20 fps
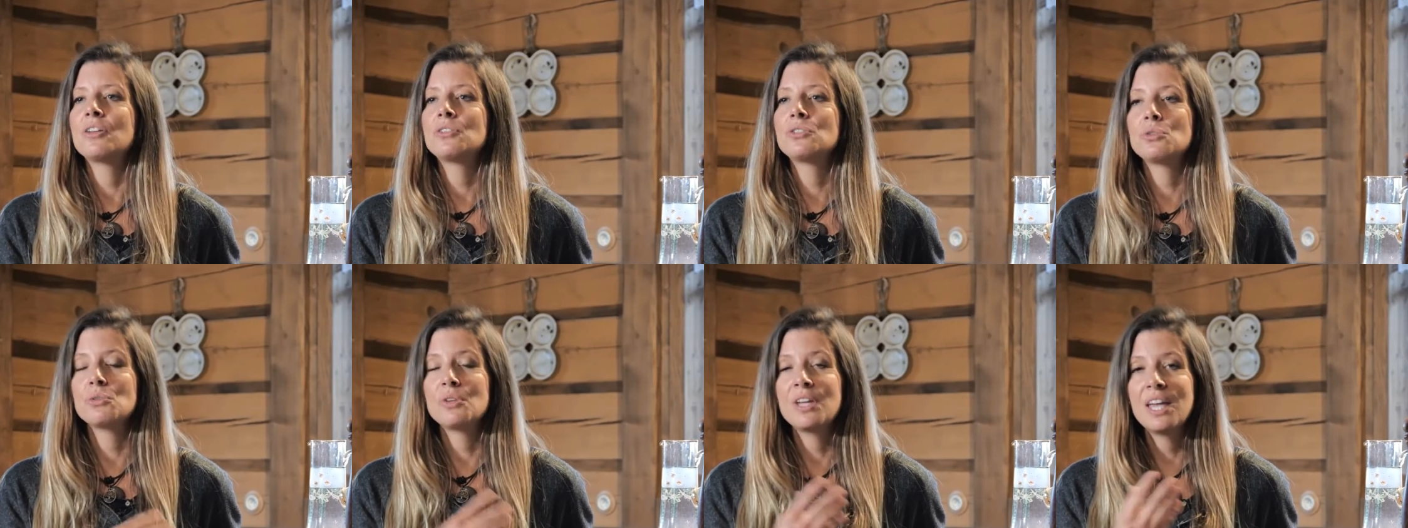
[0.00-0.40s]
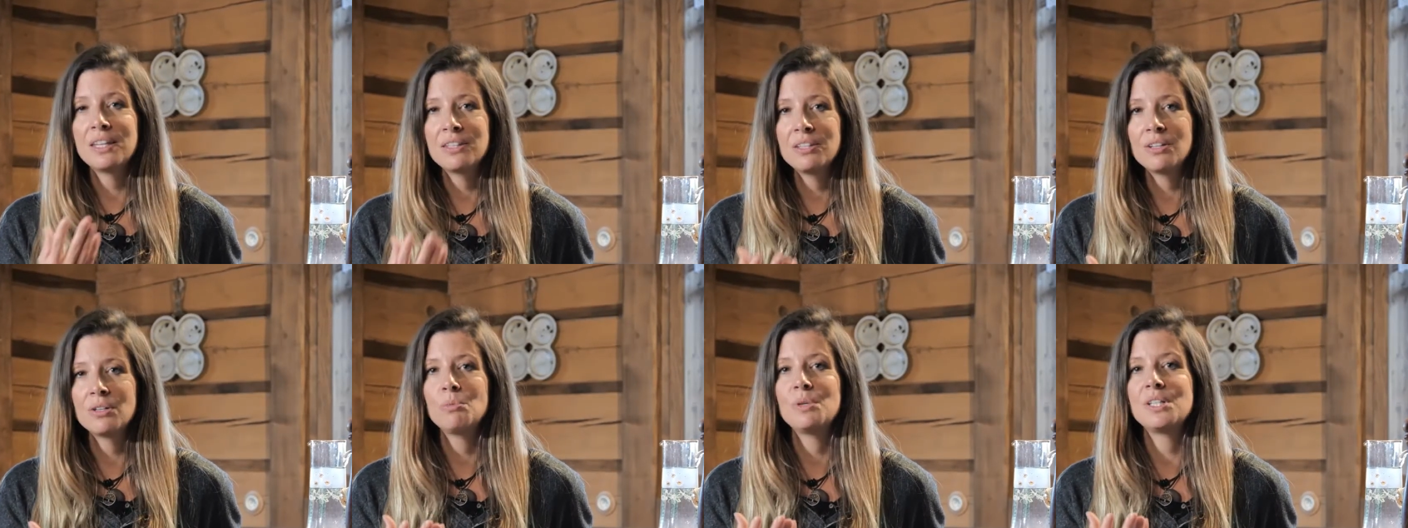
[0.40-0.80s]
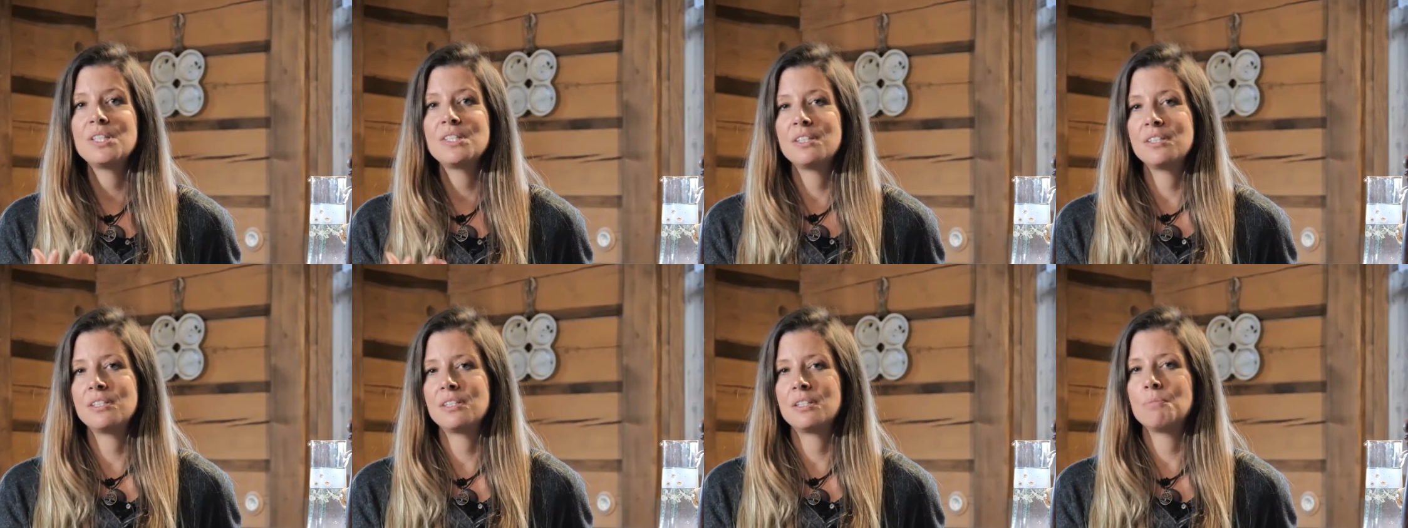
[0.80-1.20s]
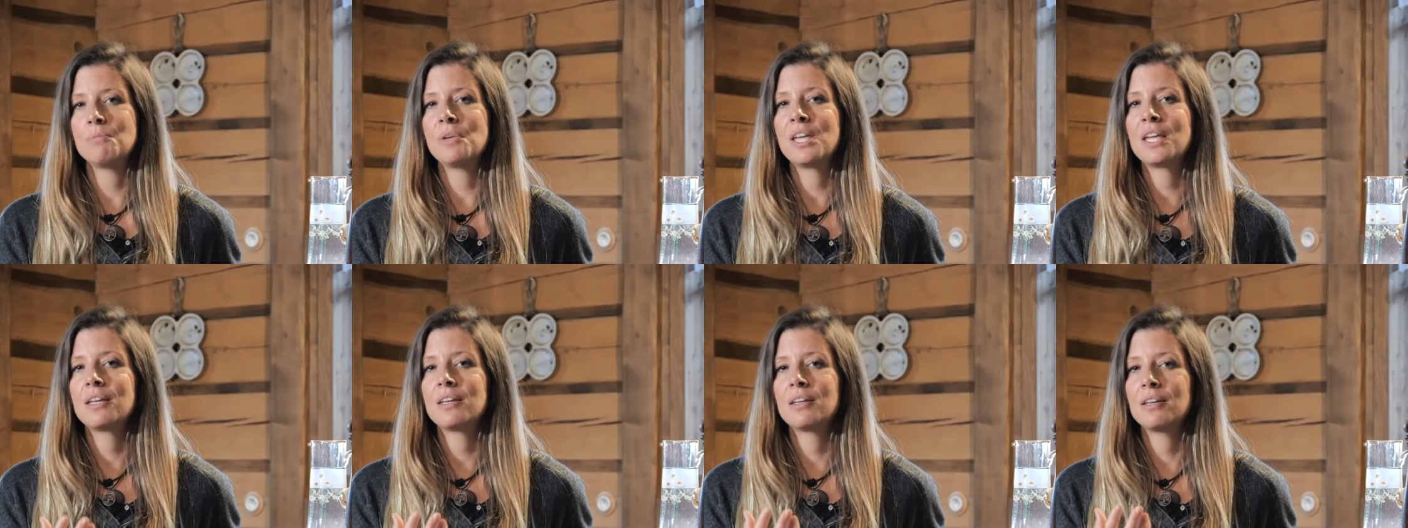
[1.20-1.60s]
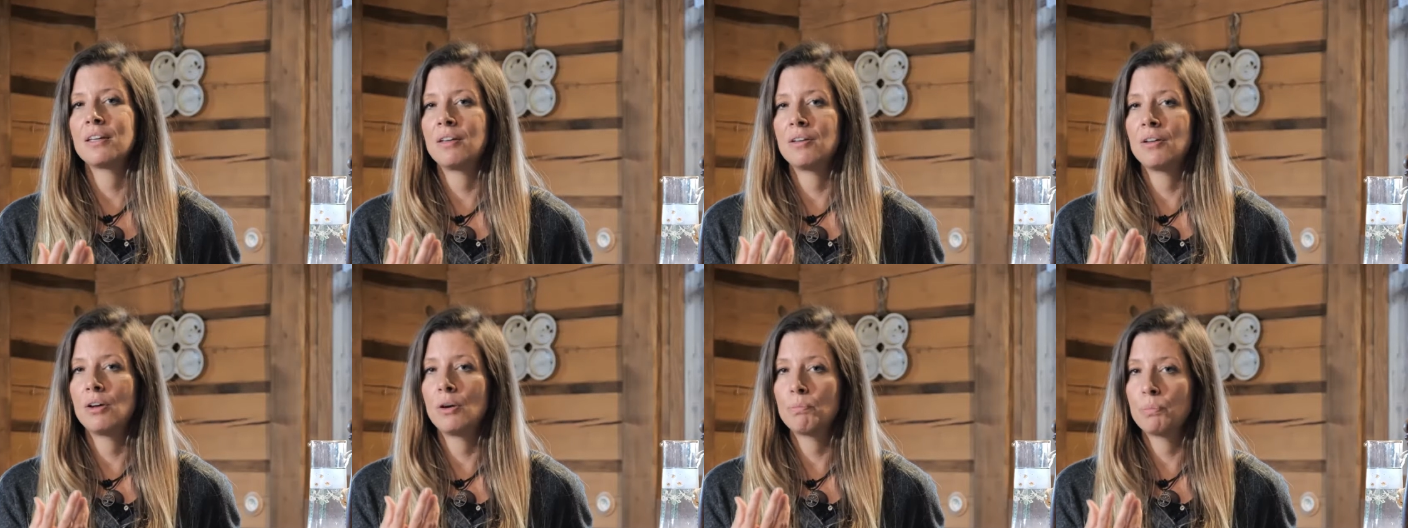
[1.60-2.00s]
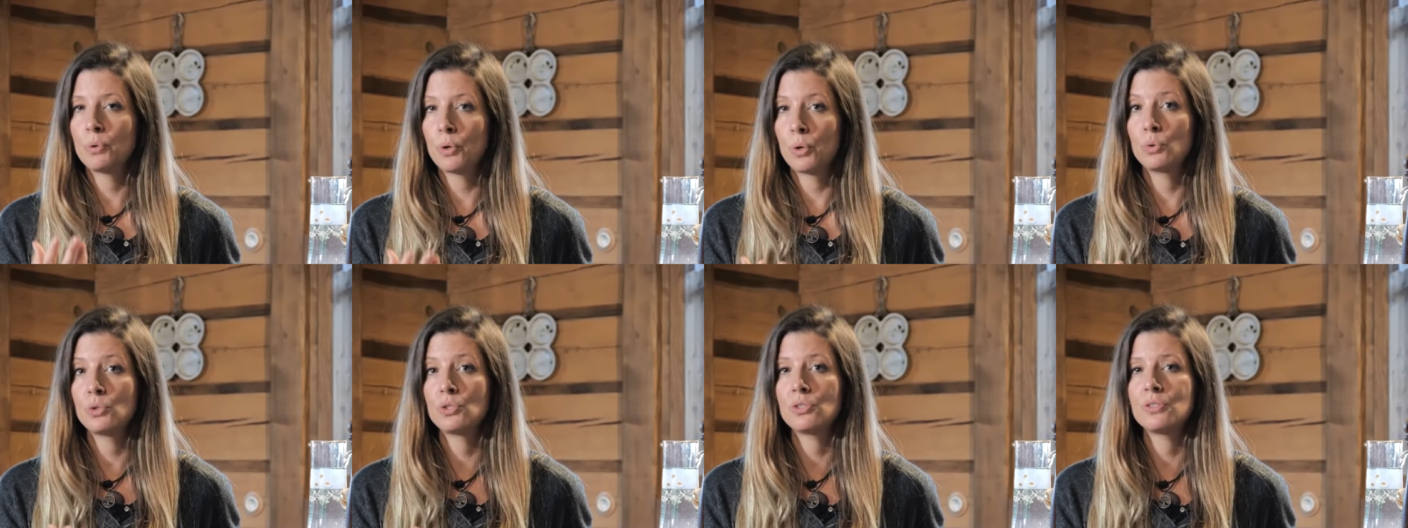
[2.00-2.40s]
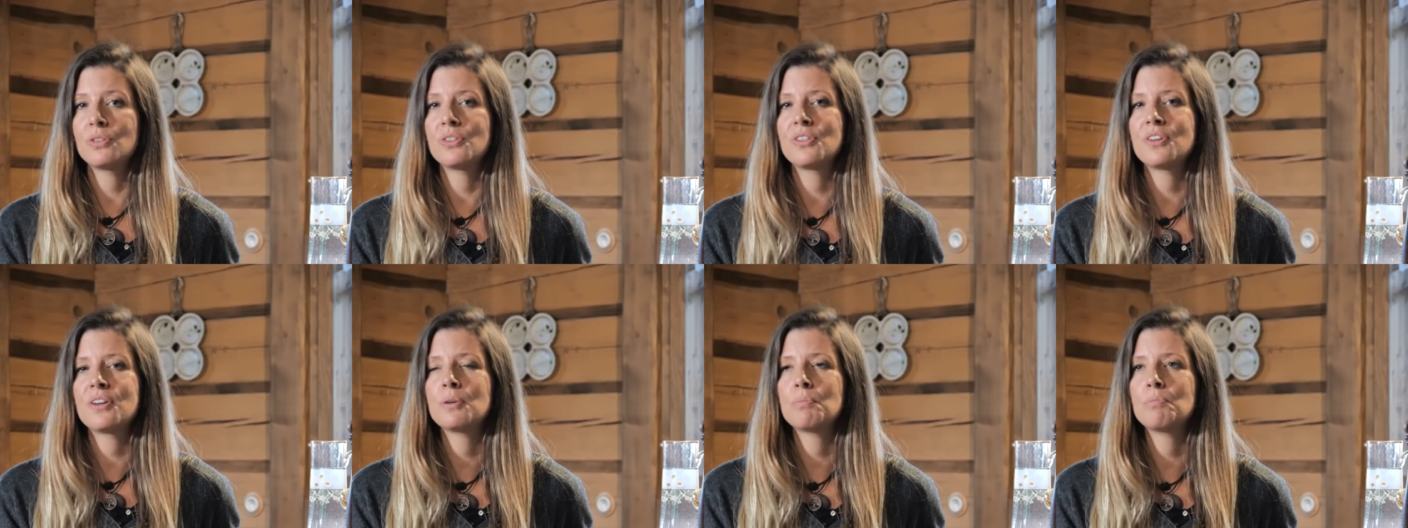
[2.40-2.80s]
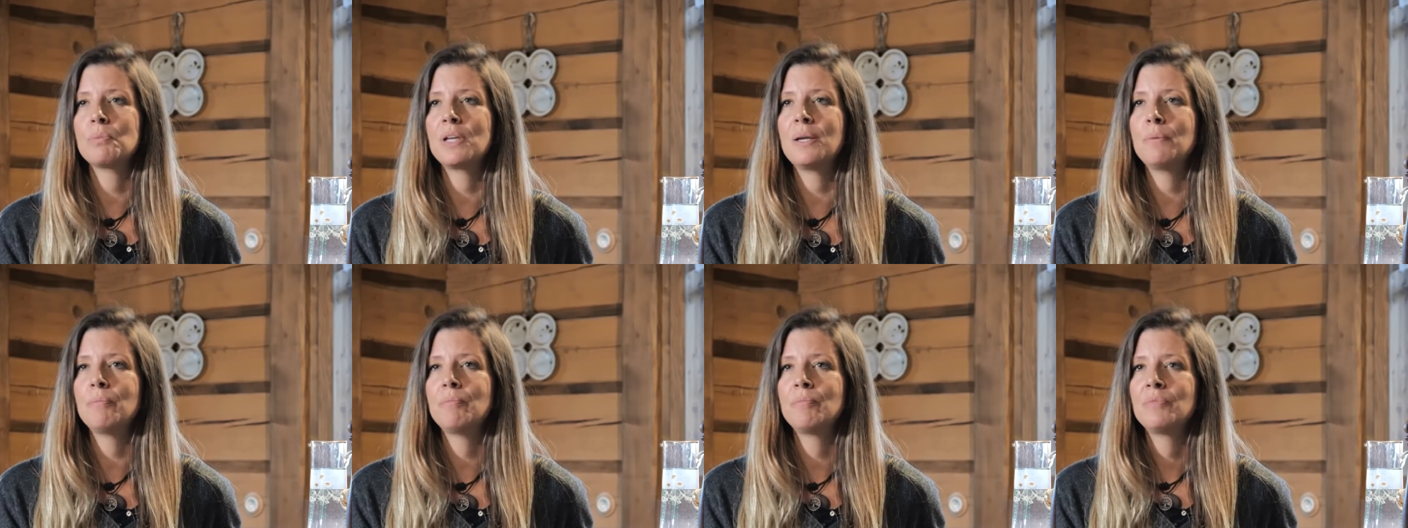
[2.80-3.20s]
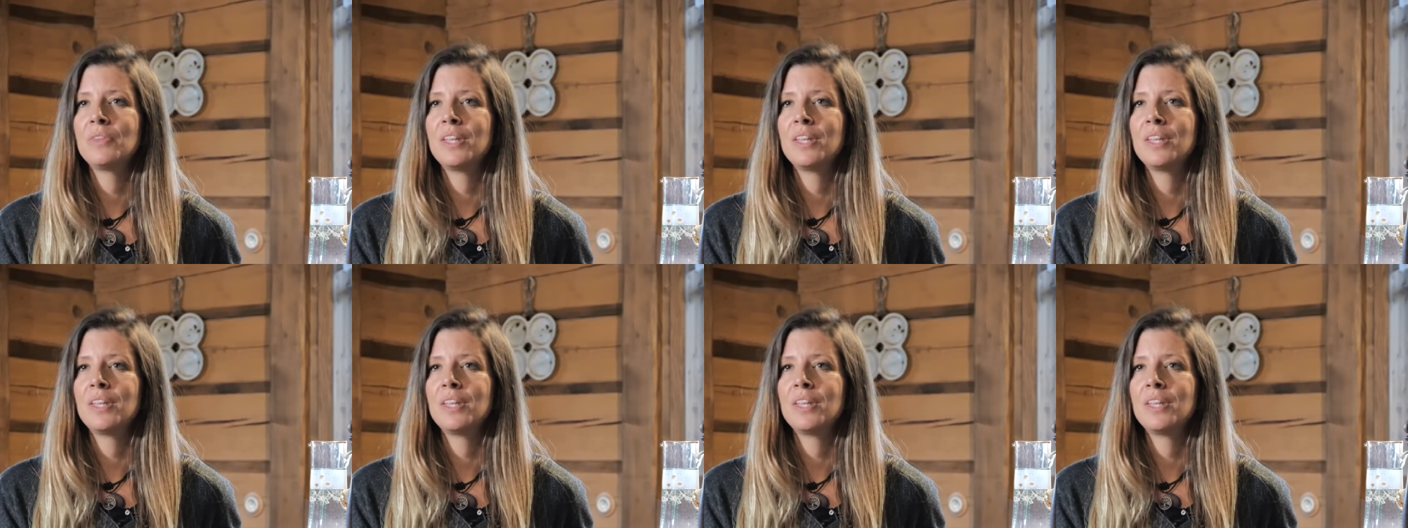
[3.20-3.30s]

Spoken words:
together with systemic approach to therapy.